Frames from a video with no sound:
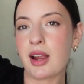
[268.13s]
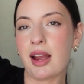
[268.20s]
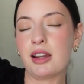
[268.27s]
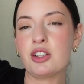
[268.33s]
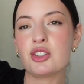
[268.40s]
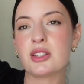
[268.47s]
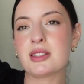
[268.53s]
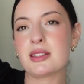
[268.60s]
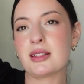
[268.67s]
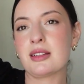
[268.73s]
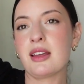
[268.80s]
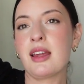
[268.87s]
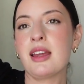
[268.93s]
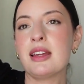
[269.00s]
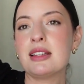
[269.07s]
kind of just to
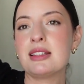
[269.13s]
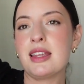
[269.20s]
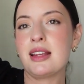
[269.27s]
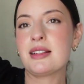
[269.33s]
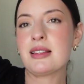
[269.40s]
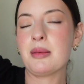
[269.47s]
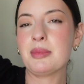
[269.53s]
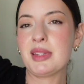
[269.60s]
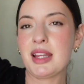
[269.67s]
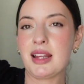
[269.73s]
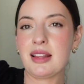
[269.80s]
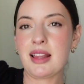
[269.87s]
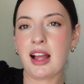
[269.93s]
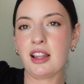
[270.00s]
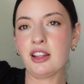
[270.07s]
take
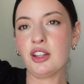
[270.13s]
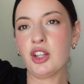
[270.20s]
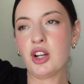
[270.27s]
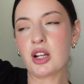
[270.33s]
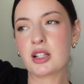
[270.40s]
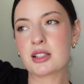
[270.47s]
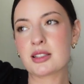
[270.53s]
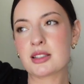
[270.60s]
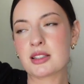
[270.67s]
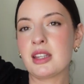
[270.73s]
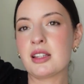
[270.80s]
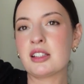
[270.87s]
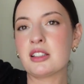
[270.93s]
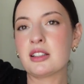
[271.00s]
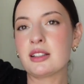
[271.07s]
something that looks
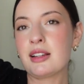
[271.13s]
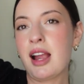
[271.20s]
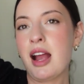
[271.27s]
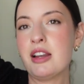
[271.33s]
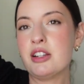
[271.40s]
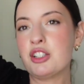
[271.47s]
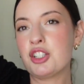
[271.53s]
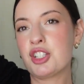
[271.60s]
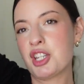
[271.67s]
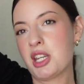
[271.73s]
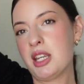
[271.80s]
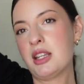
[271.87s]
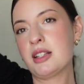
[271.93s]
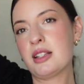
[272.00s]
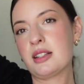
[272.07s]
kind of
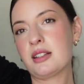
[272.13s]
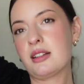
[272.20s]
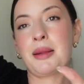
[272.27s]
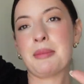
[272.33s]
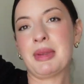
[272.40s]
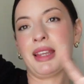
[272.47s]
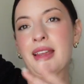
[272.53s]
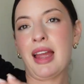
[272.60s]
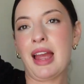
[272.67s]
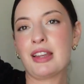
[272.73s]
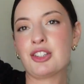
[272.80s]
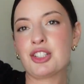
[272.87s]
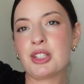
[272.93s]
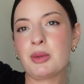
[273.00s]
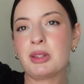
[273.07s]
chic make it
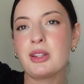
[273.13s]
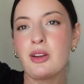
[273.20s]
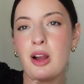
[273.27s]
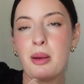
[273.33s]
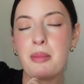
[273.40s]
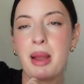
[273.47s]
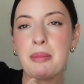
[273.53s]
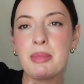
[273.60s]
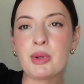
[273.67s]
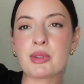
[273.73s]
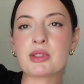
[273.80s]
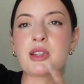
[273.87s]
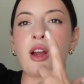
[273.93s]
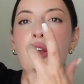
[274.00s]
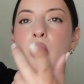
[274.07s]
edgy with the combat
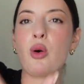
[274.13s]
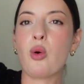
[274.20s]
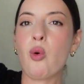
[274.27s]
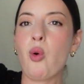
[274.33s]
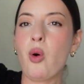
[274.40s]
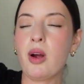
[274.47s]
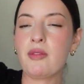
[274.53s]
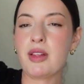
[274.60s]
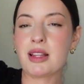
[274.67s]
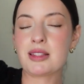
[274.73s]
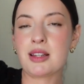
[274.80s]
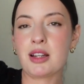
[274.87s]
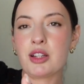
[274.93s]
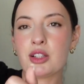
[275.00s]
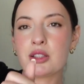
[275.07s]
boots. Or if that's
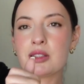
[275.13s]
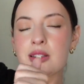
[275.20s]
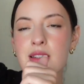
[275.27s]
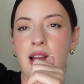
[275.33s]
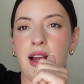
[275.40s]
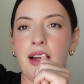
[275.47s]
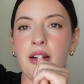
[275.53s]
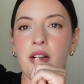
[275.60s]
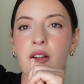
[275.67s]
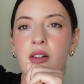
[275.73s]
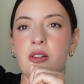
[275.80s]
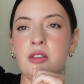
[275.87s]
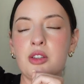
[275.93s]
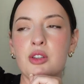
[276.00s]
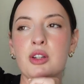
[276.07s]
not your
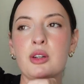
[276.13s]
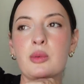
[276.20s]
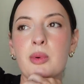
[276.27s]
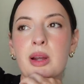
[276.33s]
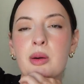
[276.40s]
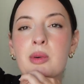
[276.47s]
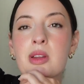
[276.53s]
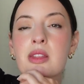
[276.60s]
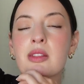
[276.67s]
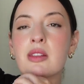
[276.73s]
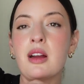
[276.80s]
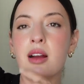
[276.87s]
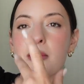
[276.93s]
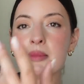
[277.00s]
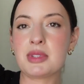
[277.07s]
style, you could wear it
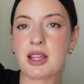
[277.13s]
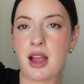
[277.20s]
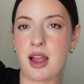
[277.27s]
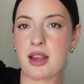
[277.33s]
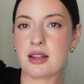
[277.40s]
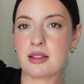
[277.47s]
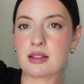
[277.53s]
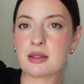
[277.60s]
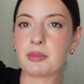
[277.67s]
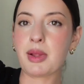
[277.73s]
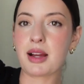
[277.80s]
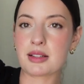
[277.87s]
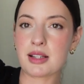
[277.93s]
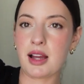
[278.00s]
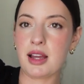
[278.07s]
with um, tights,
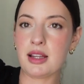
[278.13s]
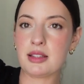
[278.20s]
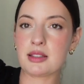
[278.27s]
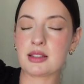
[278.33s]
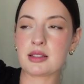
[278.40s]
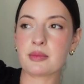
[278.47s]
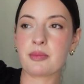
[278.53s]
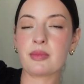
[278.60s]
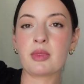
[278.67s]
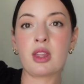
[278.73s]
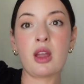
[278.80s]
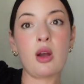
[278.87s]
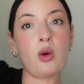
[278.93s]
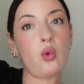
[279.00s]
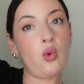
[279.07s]
black tights,
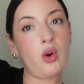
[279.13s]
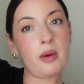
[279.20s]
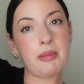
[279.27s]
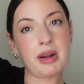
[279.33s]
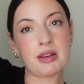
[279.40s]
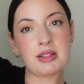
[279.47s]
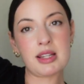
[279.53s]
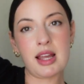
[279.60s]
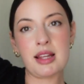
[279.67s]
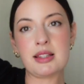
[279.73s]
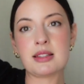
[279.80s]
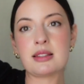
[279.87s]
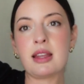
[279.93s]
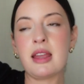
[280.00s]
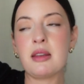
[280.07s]
or brown
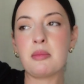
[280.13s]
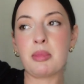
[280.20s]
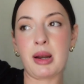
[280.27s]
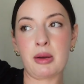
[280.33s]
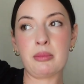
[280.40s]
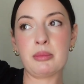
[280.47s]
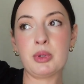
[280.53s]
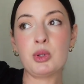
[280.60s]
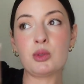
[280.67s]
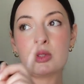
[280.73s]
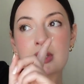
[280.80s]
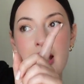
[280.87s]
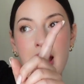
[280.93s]
tights and brown boots